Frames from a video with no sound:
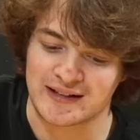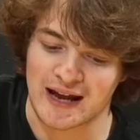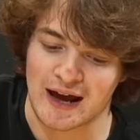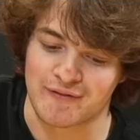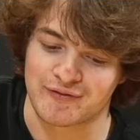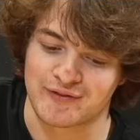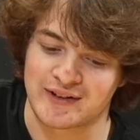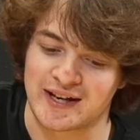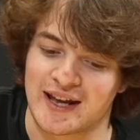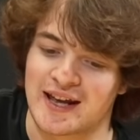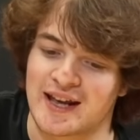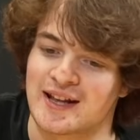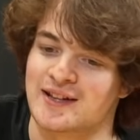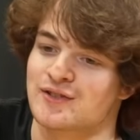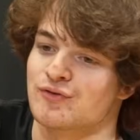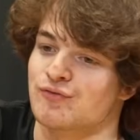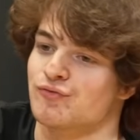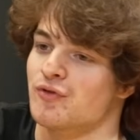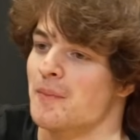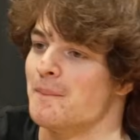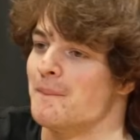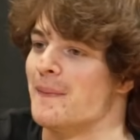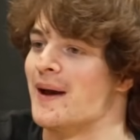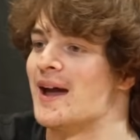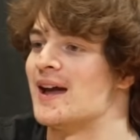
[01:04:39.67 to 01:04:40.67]
Death Tears
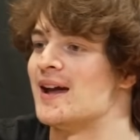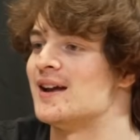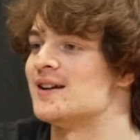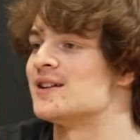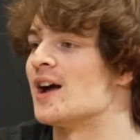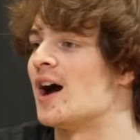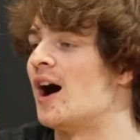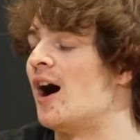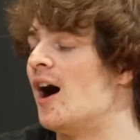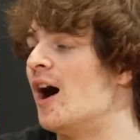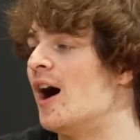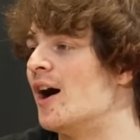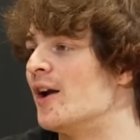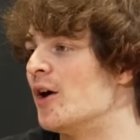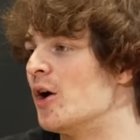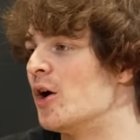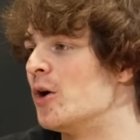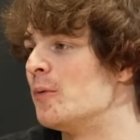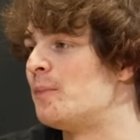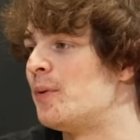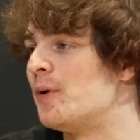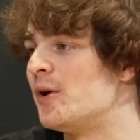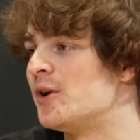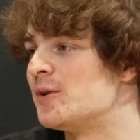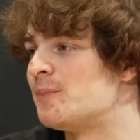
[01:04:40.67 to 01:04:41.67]
remained
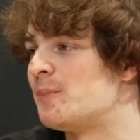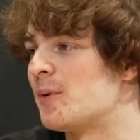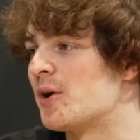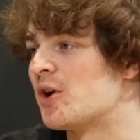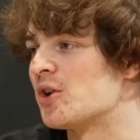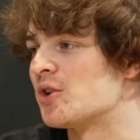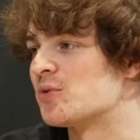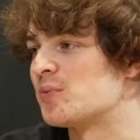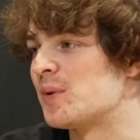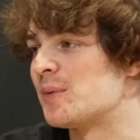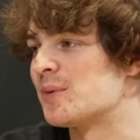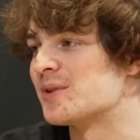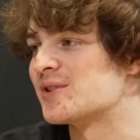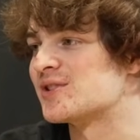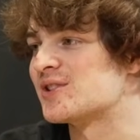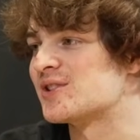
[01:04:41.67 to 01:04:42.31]
unopened because we were